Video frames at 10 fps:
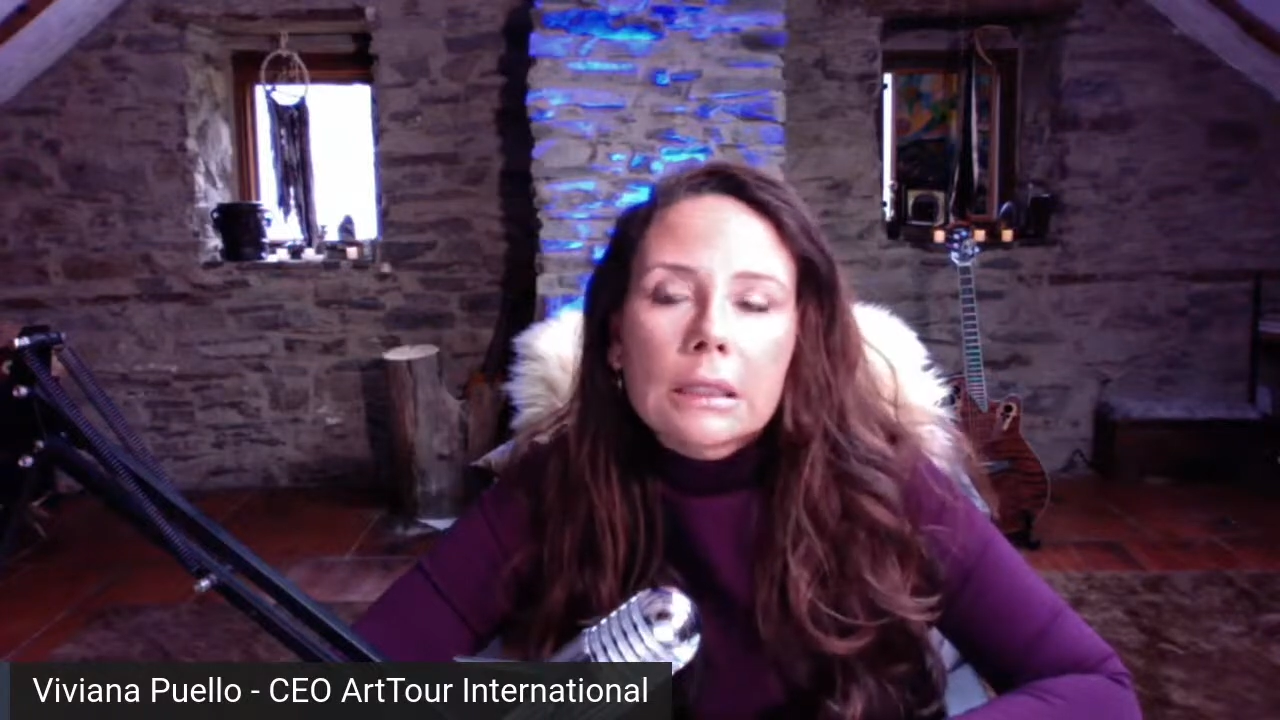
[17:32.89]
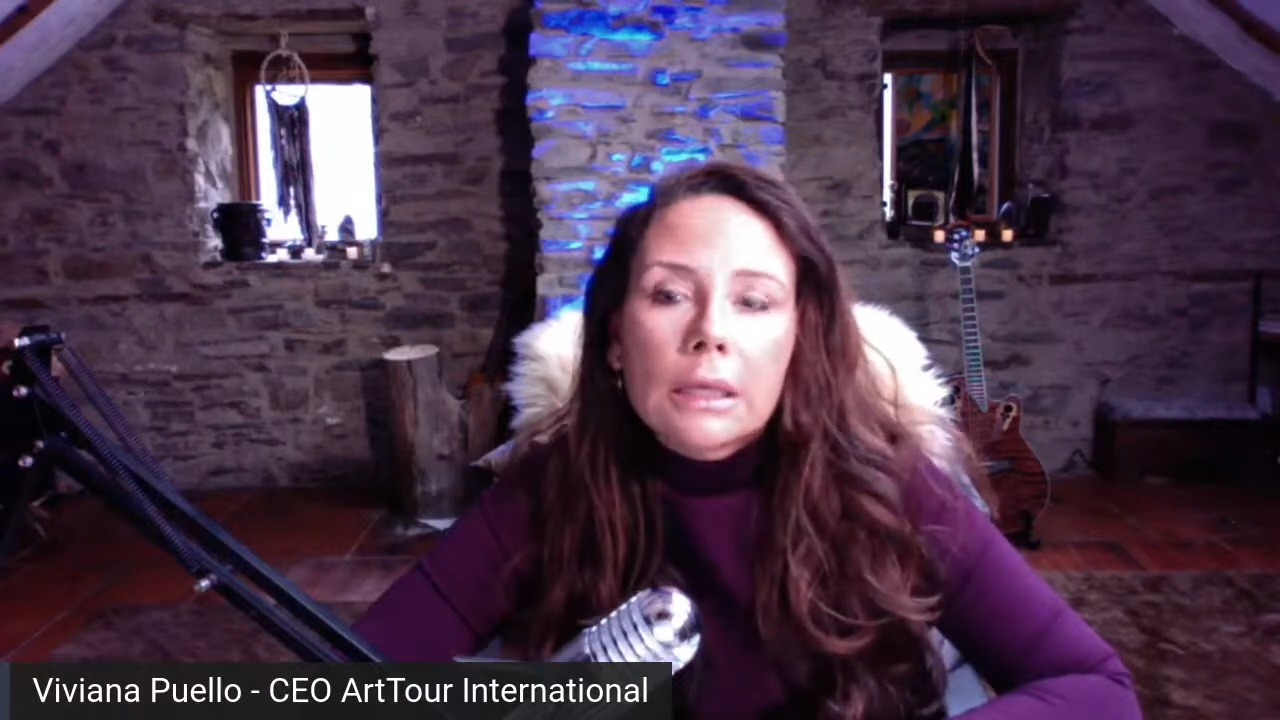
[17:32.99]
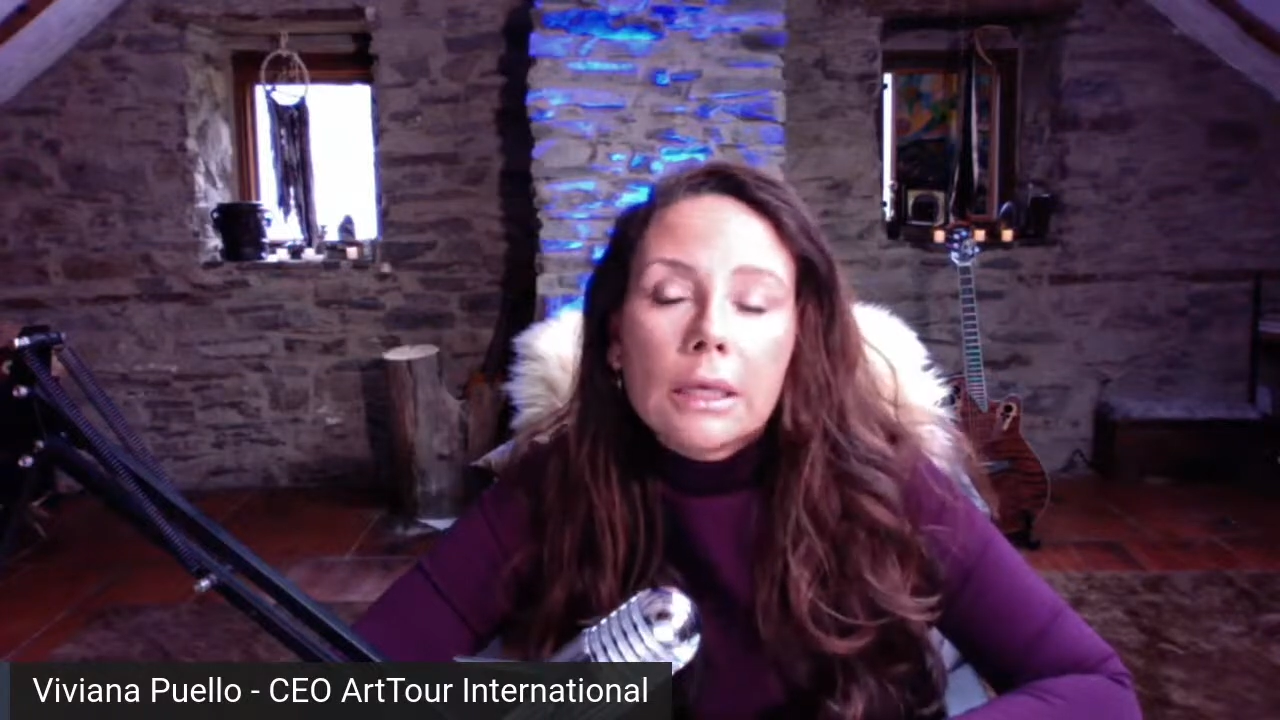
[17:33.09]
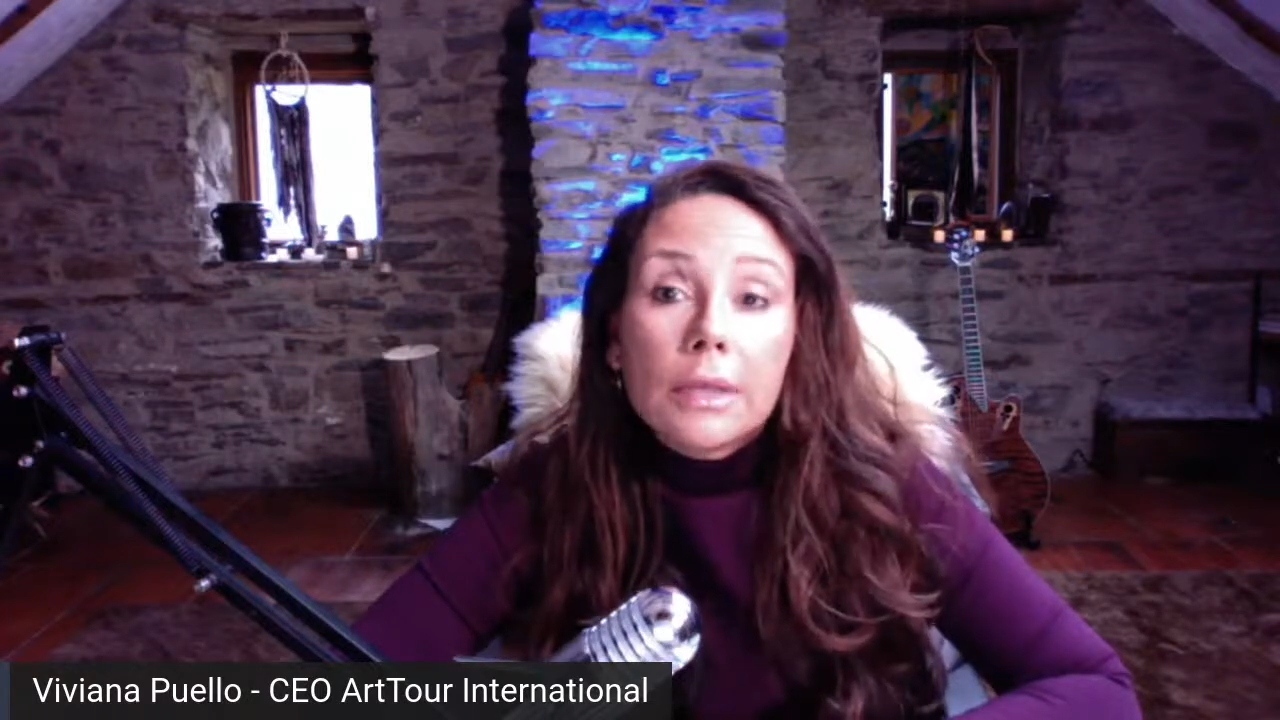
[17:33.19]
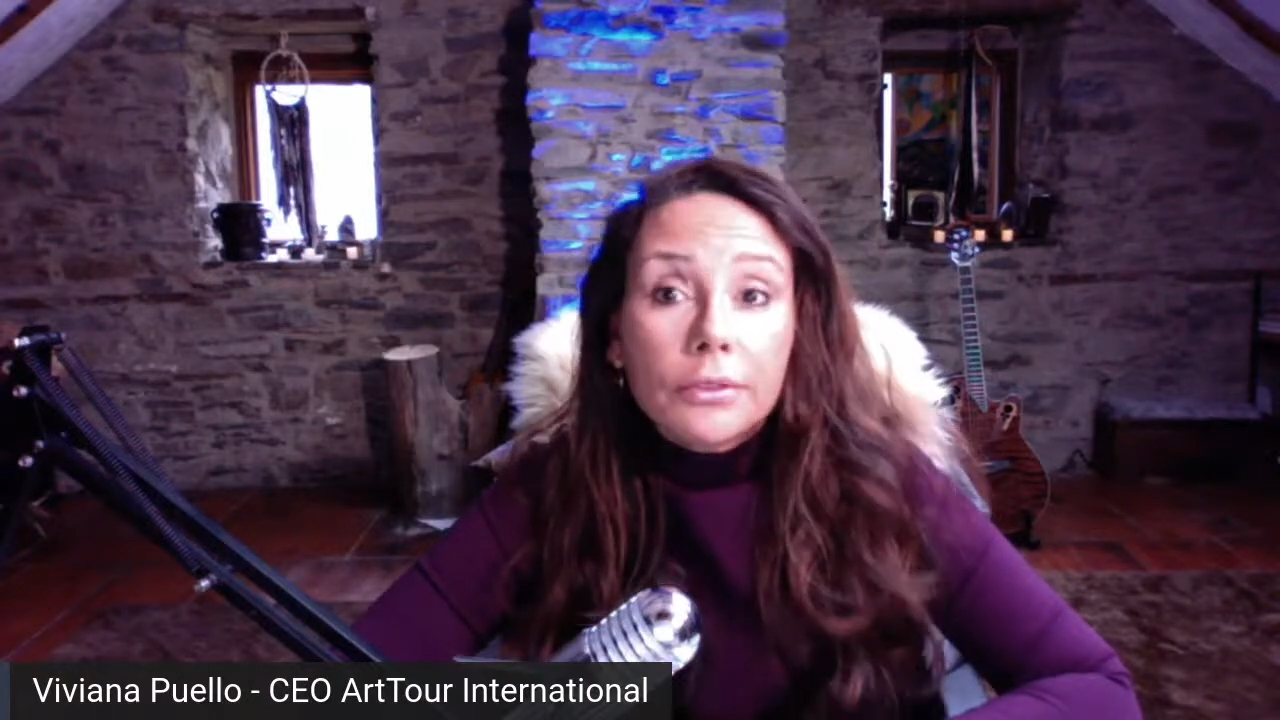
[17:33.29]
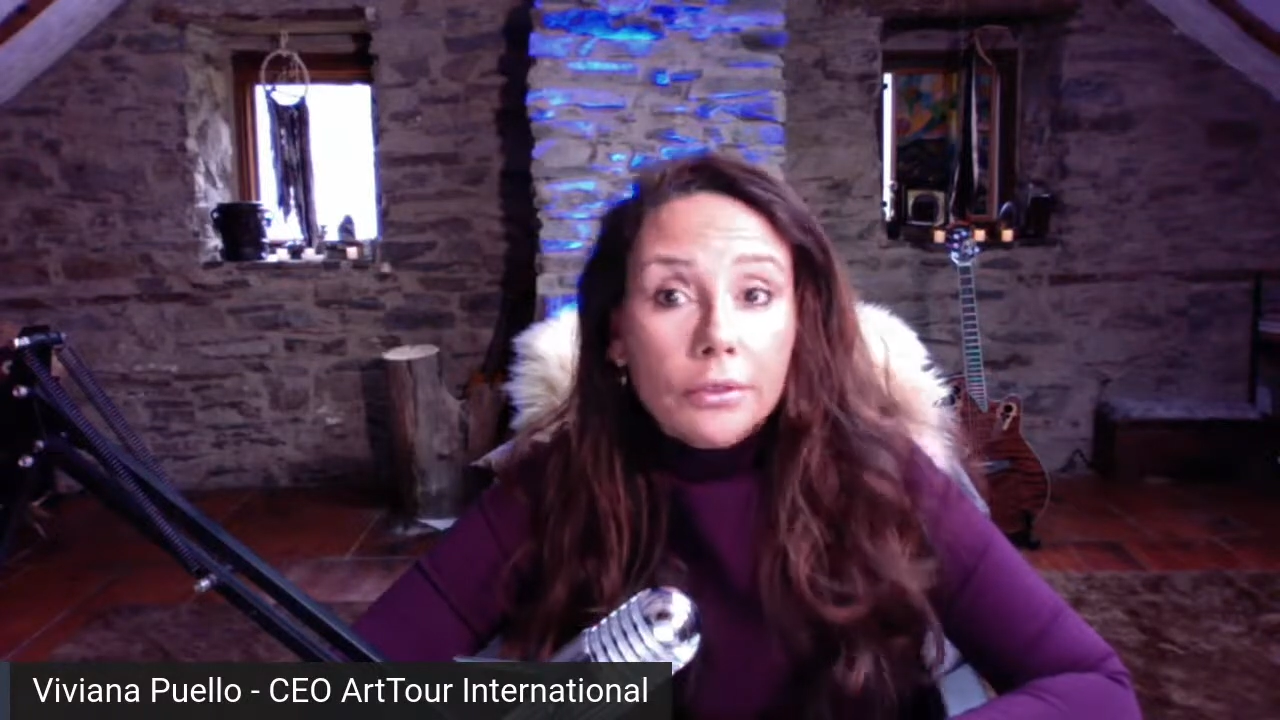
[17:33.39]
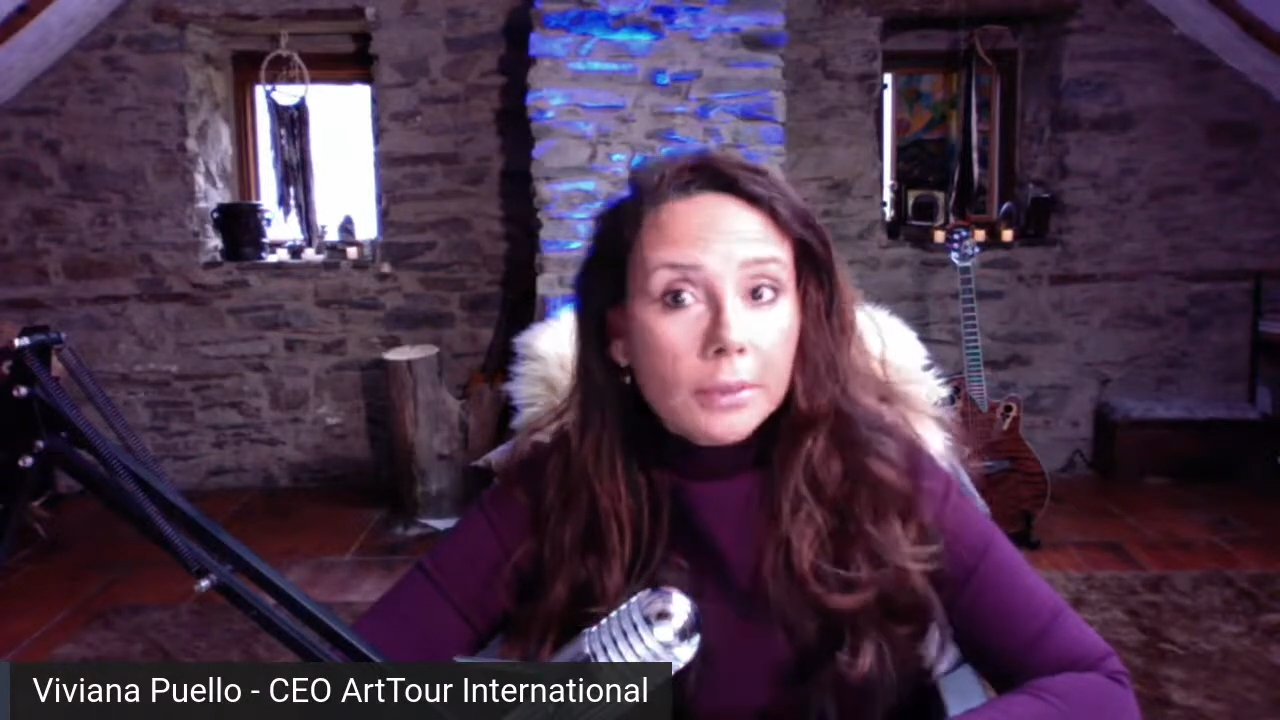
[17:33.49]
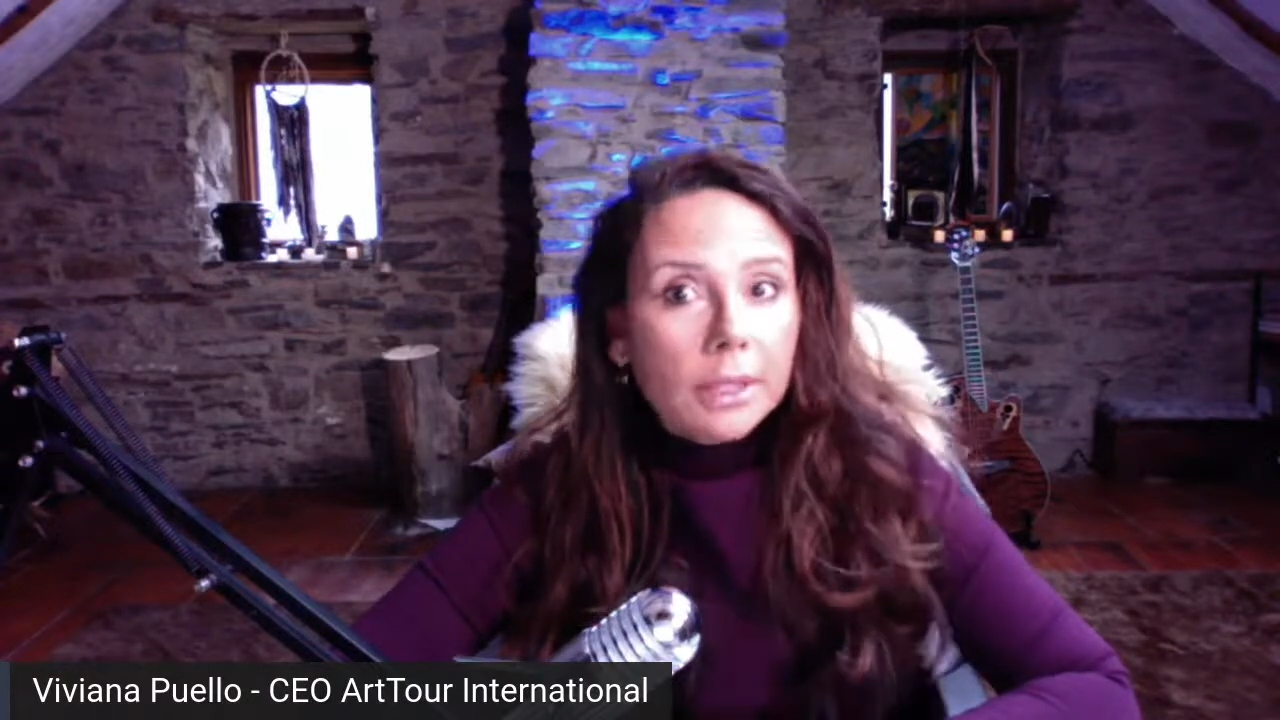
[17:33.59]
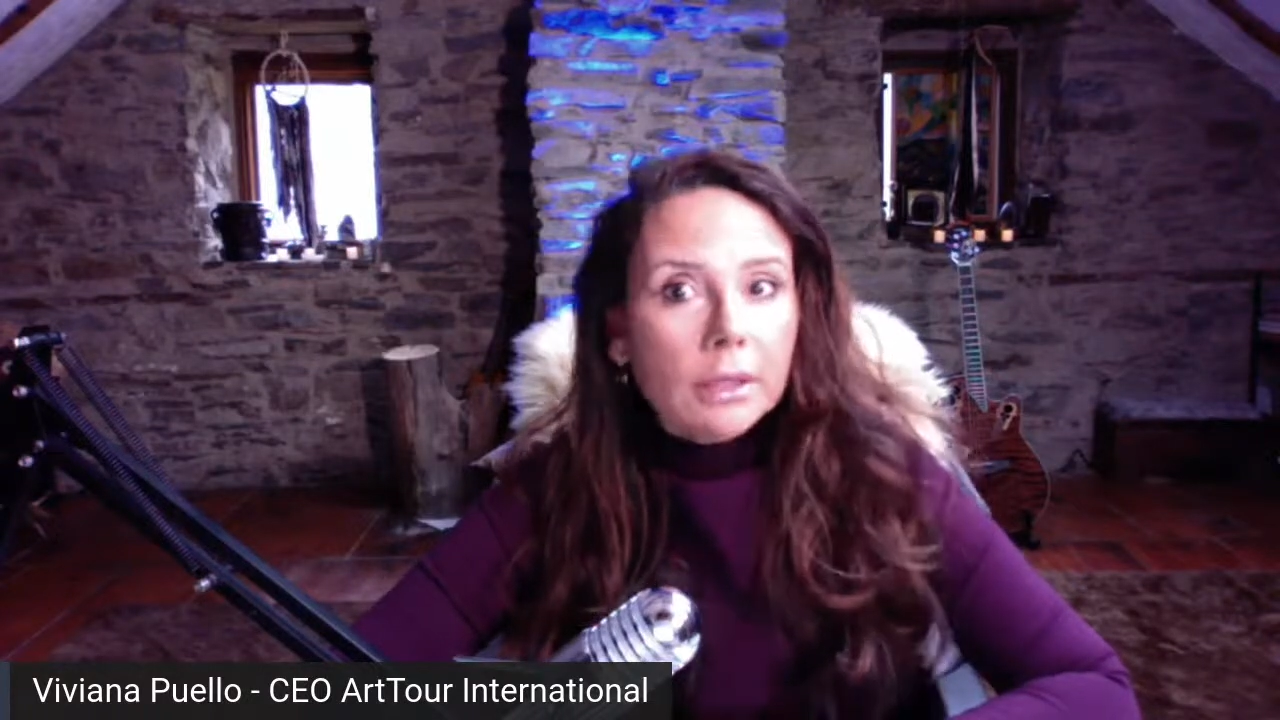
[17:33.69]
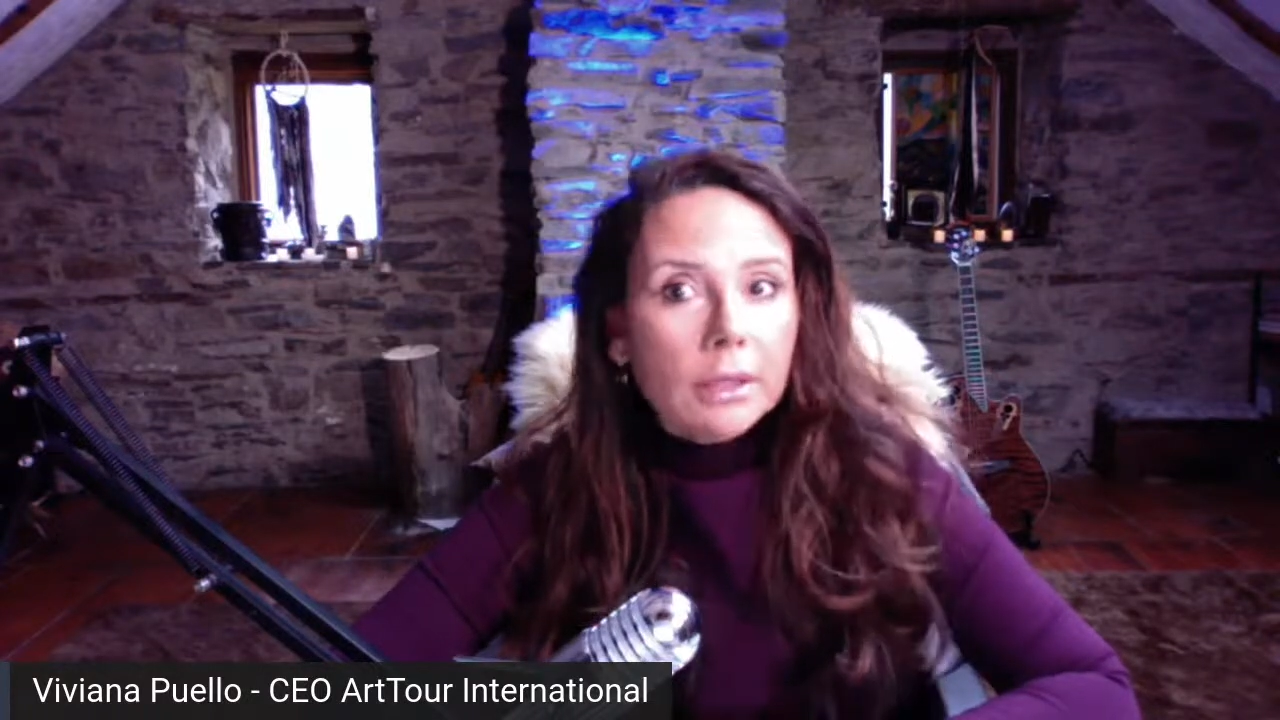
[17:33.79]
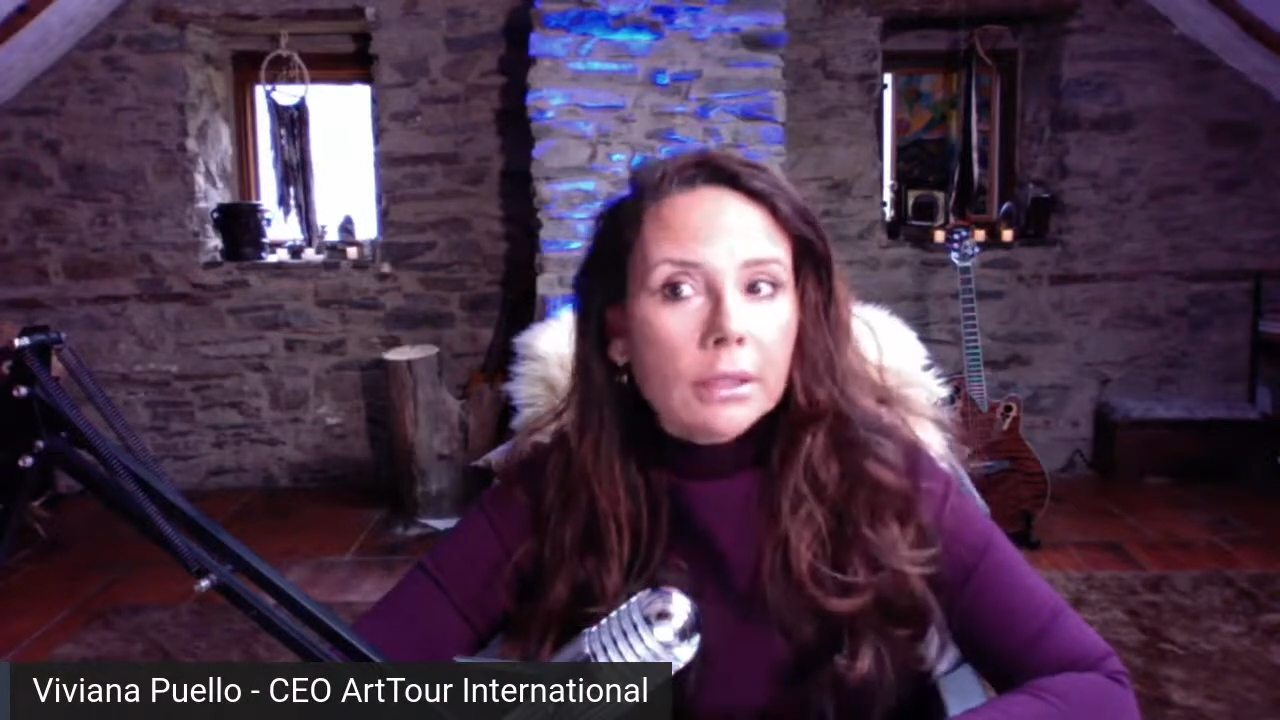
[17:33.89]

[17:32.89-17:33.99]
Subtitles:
is somebody gonna